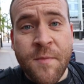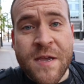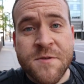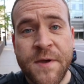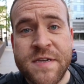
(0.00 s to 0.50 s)
of the
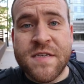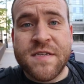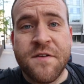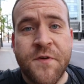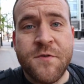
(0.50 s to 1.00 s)
best
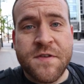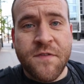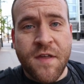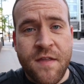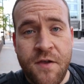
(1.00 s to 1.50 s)
places that folks have
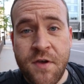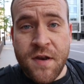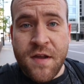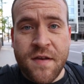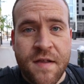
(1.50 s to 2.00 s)
said that you
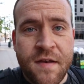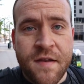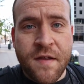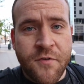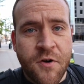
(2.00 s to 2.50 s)
can eat in
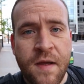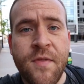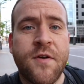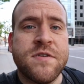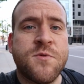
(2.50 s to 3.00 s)
Denver.
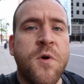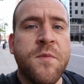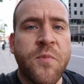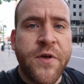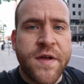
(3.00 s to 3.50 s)
And there is
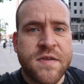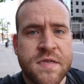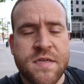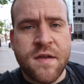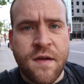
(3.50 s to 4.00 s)
one
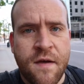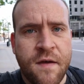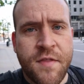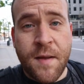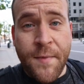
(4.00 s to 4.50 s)
place
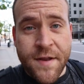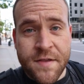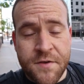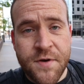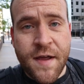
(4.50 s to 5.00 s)
that I'm
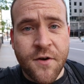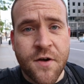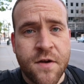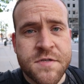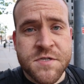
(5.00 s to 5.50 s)
headed to now
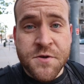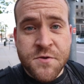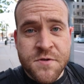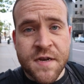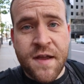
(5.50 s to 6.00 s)
called
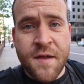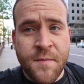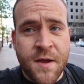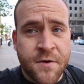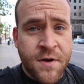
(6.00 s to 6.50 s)
Snooze and
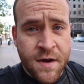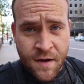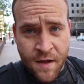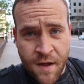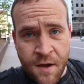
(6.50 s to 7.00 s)
AM Eatery,
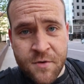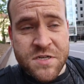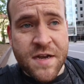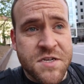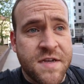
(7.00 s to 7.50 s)
which
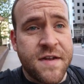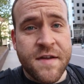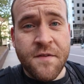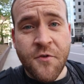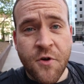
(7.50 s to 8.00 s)
is actually a
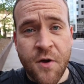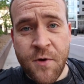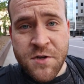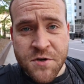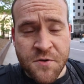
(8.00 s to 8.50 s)
Denver
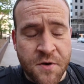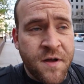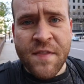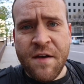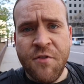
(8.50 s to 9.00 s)
original. I
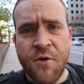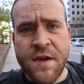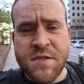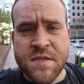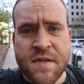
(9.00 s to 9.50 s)
think they have
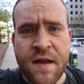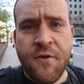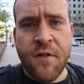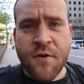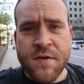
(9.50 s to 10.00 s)
locations now
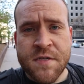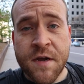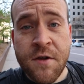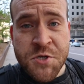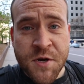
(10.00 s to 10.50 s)
all across the
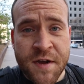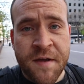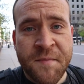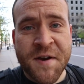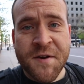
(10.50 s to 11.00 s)
country,
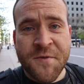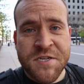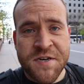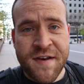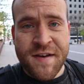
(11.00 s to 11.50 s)
but it
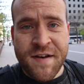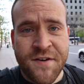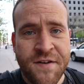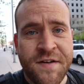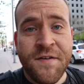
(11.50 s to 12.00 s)
originated
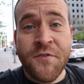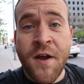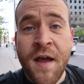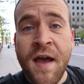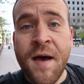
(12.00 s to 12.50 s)
here in Denver.
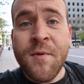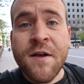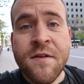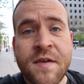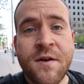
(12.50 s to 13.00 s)
I'm gonna
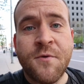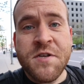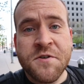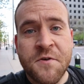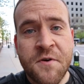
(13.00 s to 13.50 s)
go to the
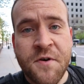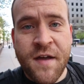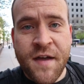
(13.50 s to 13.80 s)
original